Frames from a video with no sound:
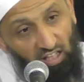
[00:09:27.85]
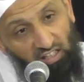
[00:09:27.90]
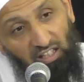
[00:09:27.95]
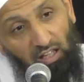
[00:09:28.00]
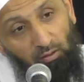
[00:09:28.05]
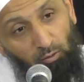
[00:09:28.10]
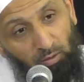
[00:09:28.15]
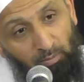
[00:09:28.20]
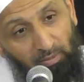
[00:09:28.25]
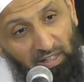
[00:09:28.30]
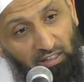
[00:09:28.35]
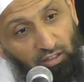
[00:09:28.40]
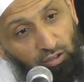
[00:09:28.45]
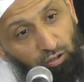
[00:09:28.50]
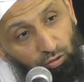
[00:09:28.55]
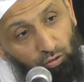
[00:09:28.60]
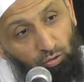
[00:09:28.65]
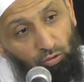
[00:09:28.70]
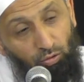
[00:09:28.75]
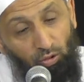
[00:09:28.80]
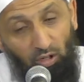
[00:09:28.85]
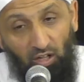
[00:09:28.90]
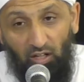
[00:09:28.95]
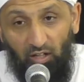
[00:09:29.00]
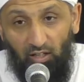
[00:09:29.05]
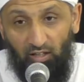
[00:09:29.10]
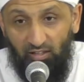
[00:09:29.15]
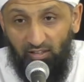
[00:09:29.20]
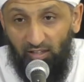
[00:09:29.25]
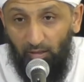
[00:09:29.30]
Allah will make
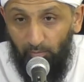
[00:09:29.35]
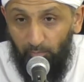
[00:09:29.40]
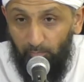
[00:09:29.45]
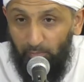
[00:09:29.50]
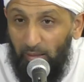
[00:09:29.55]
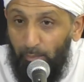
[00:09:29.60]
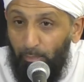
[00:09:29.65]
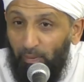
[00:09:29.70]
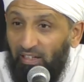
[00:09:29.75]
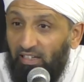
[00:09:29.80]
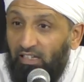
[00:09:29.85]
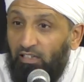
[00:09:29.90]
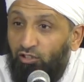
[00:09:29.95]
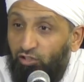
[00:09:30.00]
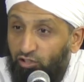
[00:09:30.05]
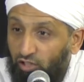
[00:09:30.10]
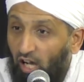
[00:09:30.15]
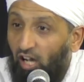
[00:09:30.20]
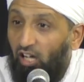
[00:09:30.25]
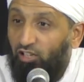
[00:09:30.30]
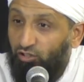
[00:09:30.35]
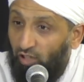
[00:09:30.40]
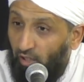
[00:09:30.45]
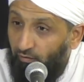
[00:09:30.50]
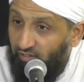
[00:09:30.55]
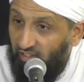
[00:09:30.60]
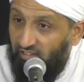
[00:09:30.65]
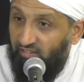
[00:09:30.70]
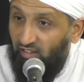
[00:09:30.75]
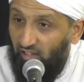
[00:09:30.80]
you the people in charge
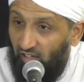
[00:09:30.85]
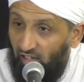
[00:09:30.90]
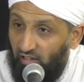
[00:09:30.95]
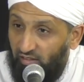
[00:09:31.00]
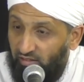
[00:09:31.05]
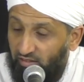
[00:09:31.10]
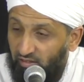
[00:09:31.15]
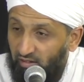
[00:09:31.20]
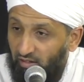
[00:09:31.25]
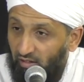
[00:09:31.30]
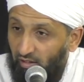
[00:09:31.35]
of this earth.